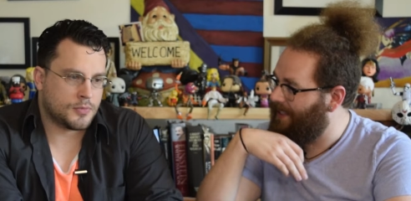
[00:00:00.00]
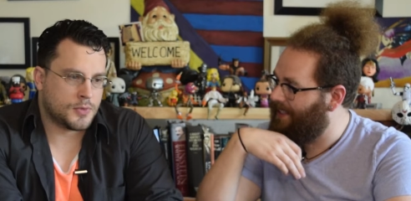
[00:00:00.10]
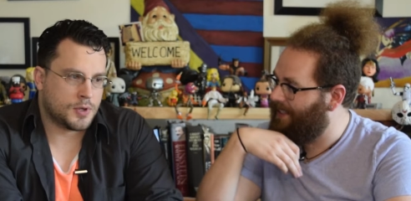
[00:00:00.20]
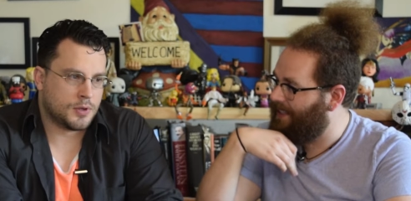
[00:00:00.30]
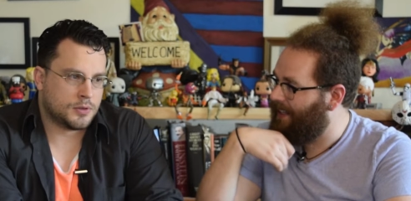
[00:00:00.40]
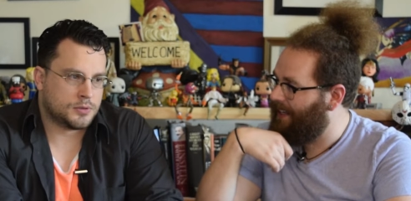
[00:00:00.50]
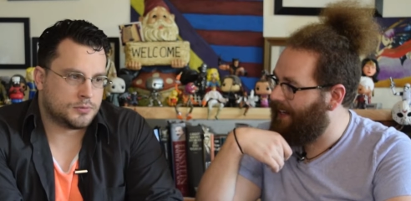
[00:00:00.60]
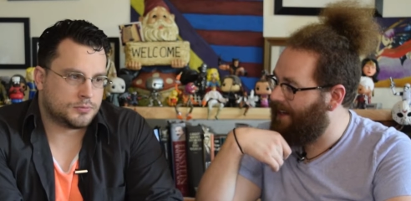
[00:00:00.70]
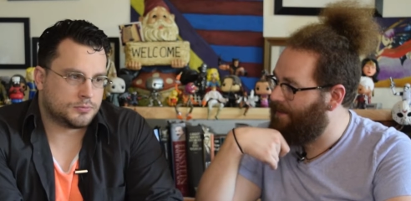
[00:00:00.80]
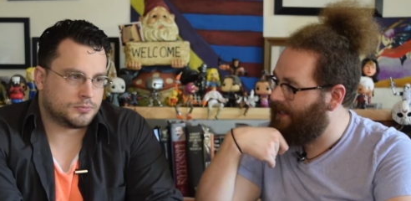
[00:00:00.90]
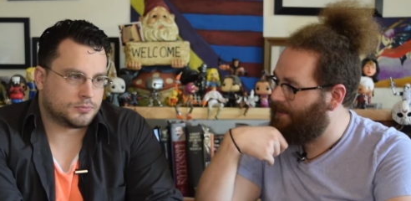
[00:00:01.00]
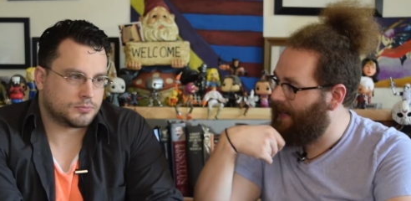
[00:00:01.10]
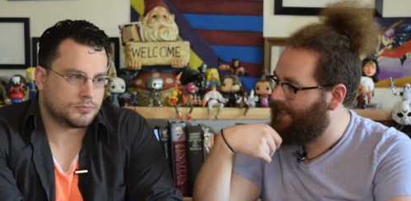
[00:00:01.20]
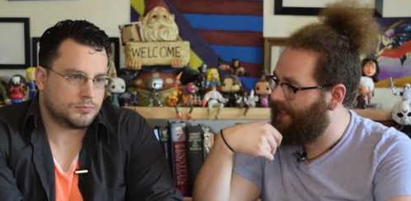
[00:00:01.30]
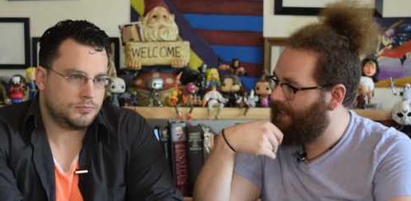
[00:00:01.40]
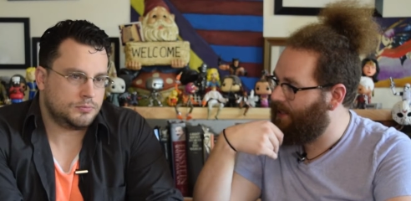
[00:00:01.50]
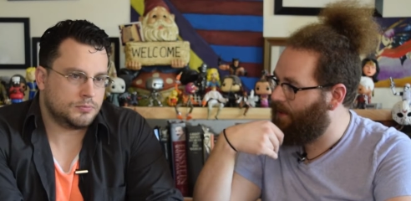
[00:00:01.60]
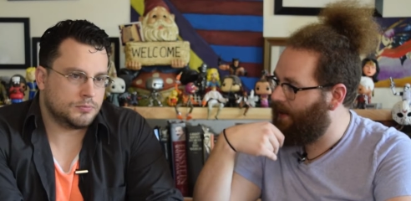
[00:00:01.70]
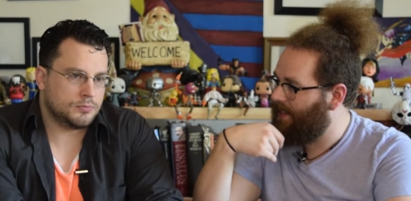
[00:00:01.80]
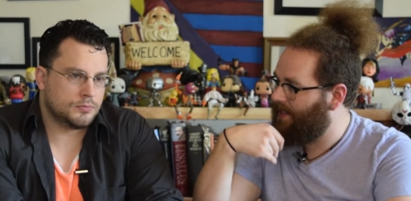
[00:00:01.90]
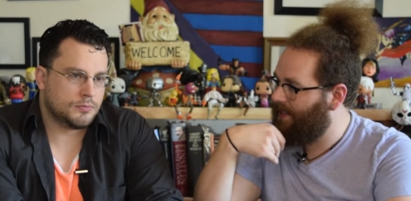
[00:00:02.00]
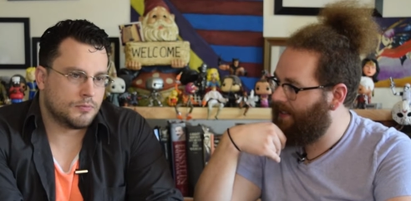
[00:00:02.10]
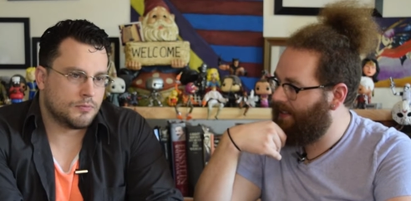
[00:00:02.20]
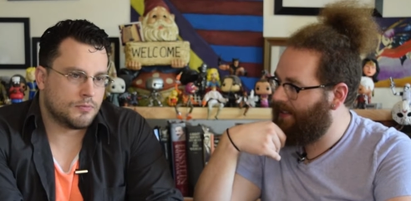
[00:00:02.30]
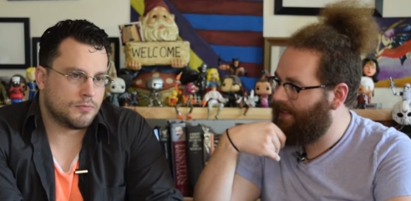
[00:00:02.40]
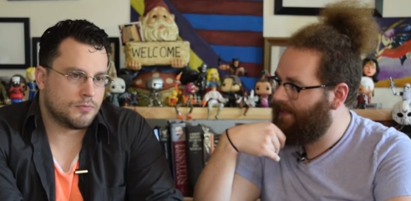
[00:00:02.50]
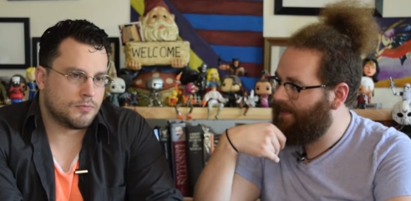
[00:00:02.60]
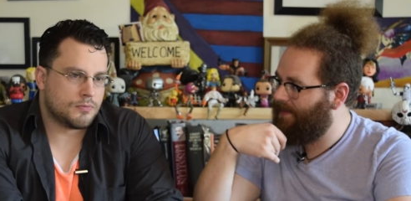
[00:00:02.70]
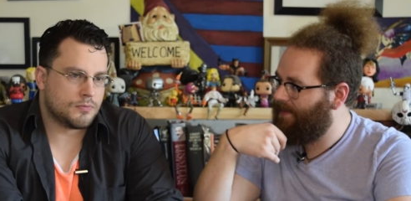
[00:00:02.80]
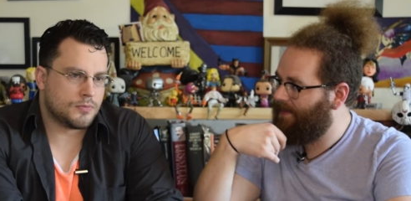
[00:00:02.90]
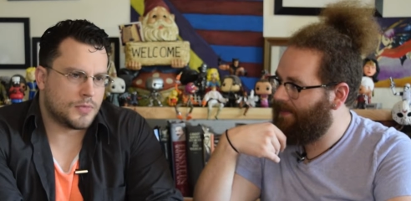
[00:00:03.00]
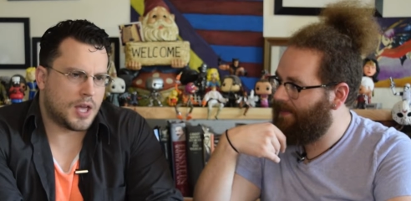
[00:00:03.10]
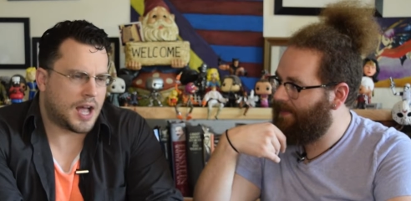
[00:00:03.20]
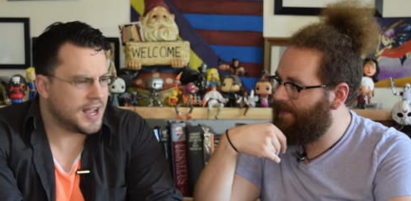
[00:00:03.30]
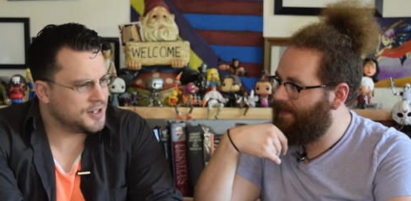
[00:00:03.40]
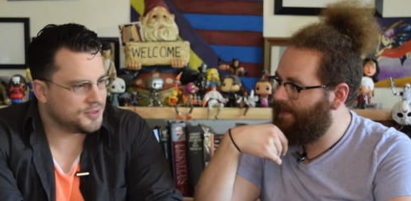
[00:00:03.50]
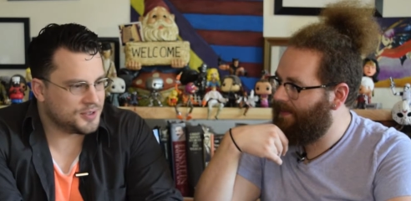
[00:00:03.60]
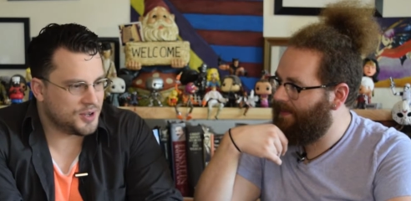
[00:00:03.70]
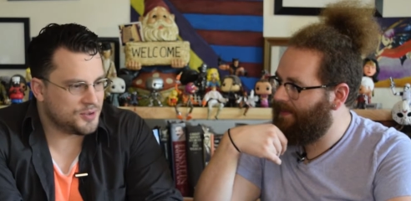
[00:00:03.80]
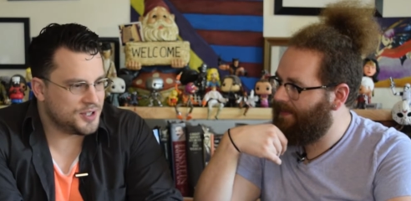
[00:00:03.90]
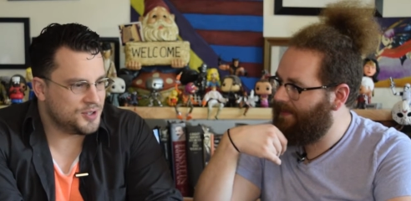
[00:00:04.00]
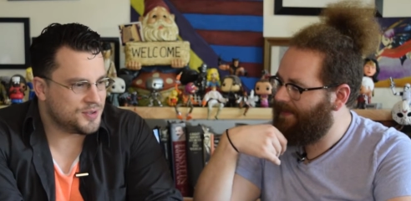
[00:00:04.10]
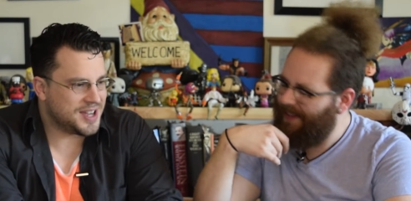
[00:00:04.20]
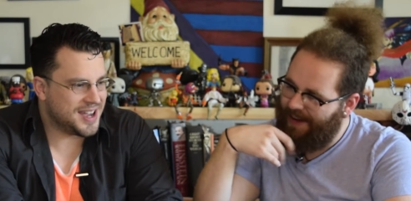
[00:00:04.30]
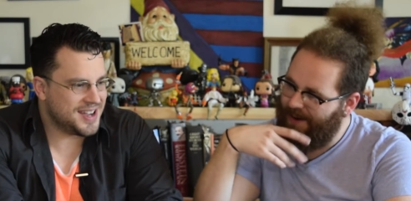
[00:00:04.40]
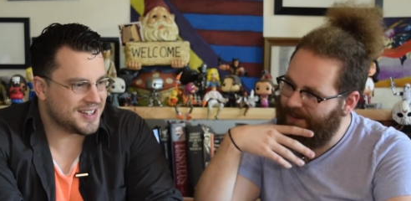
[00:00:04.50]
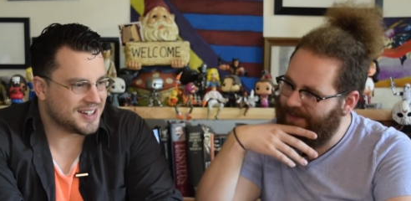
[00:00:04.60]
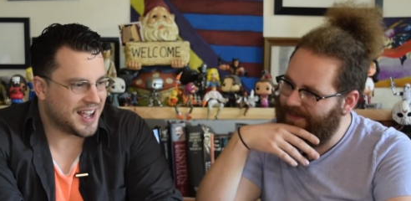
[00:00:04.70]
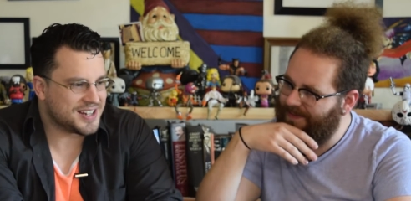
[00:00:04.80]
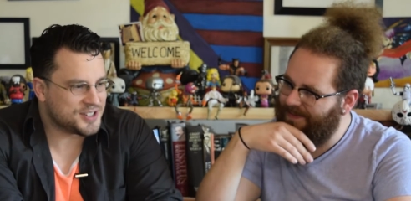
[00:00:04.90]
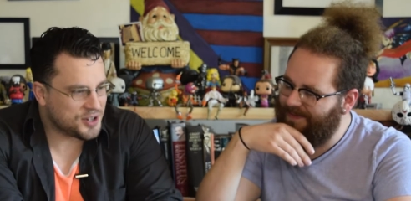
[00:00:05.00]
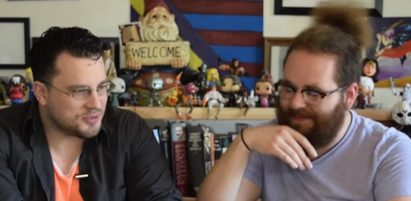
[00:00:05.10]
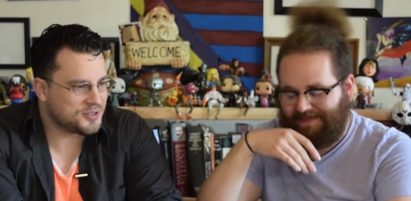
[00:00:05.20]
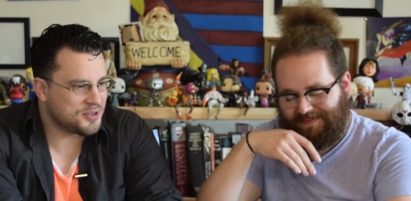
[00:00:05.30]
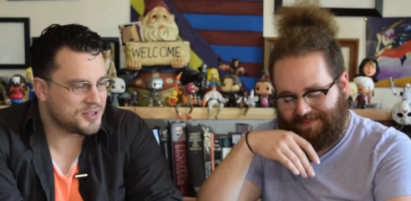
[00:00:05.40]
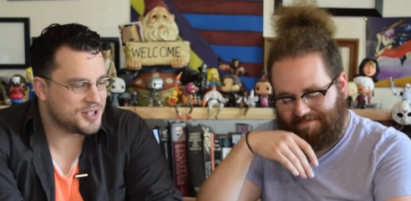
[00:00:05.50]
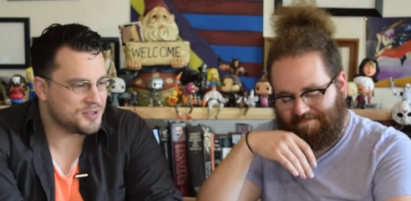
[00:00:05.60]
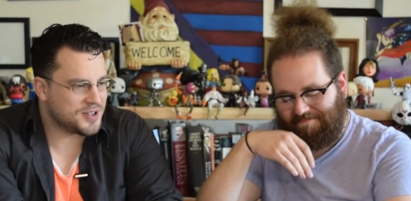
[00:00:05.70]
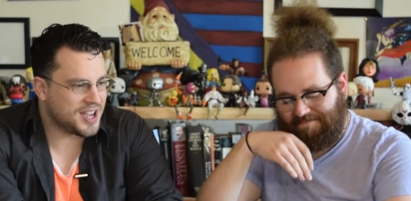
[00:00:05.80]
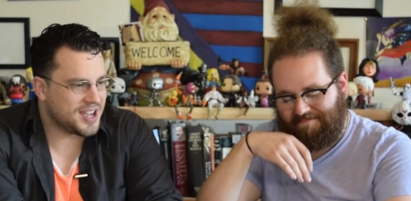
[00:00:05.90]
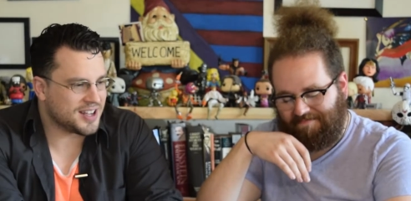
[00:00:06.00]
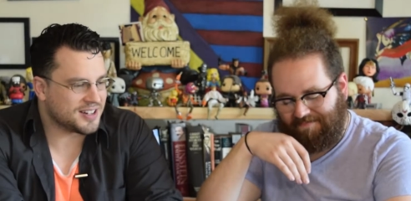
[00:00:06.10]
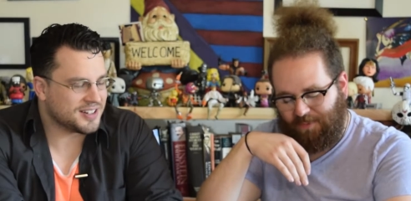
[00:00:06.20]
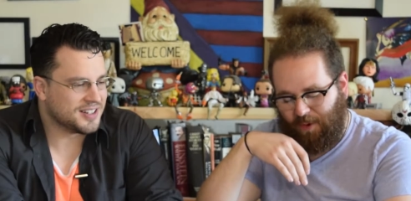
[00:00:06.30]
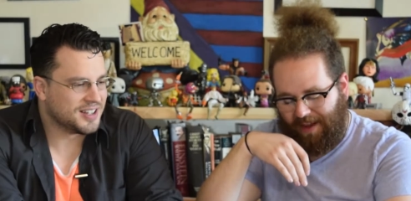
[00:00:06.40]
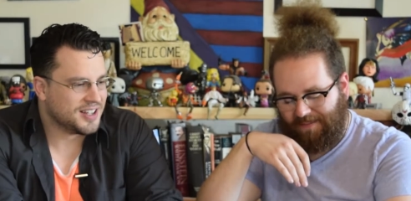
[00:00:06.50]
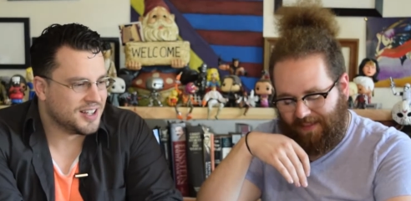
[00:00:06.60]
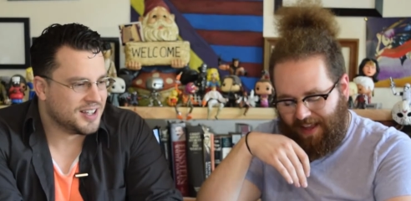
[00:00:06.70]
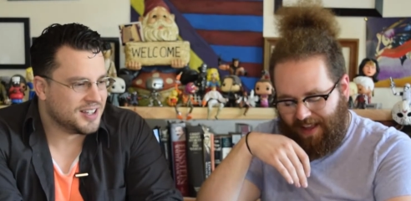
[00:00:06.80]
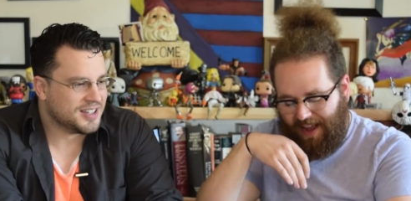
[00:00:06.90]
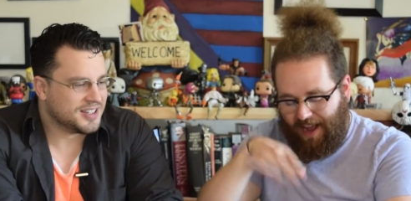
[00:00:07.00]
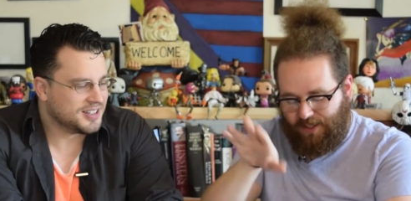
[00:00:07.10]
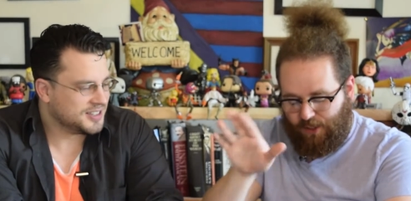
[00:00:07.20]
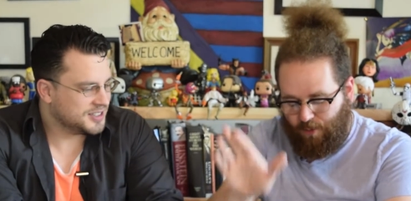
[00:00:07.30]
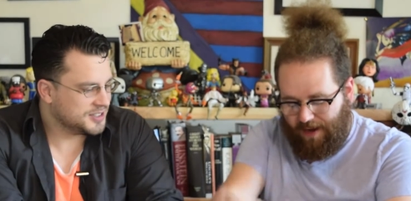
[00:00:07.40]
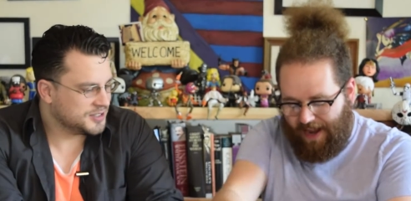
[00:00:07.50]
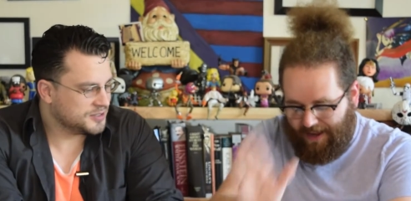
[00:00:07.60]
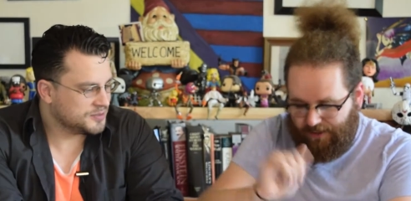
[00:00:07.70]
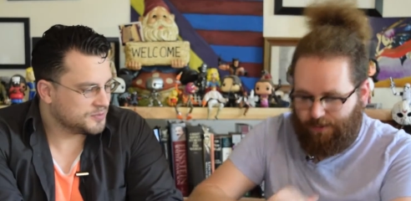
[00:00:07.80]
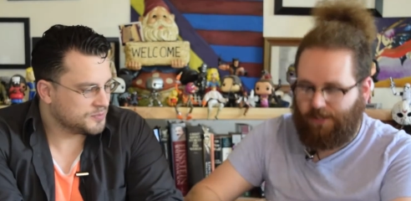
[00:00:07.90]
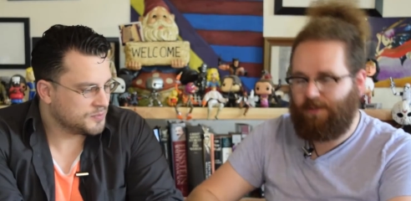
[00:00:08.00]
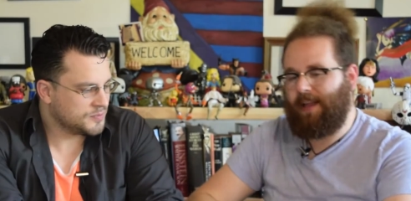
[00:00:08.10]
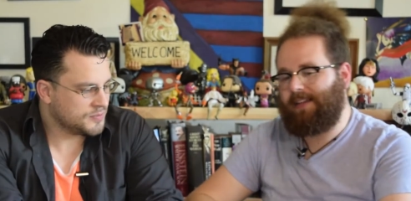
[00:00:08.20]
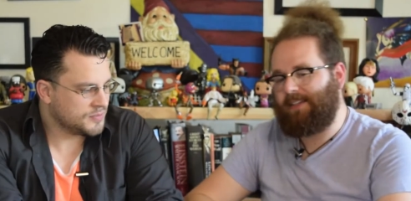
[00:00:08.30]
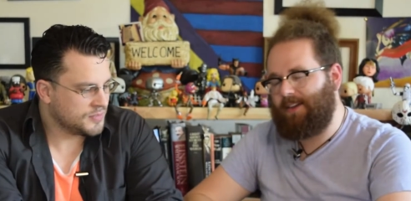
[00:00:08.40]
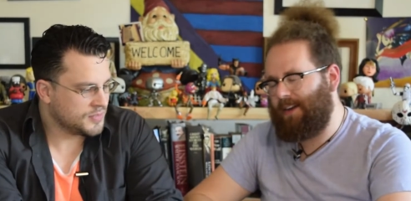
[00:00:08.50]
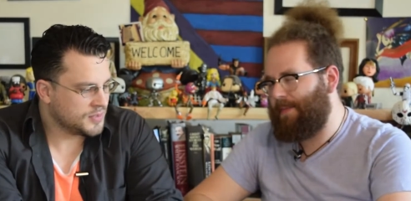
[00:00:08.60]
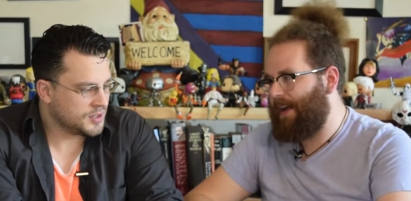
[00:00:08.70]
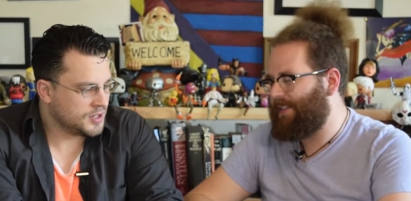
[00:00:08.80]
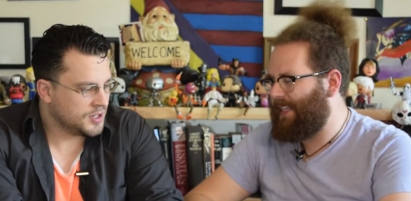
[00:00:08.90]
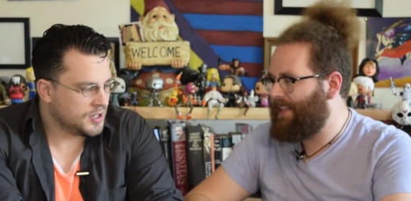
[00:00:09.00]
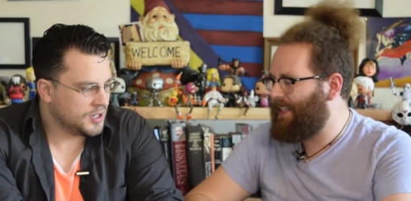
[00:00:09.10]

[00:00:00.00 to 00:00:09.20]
Speaker 1: He's just cleaning up his mess at this point.
Speaker 2: I don't know that you can.
Speaker 1: No. I don't know that you can. Okay. Uh, so what else would you like to talk about in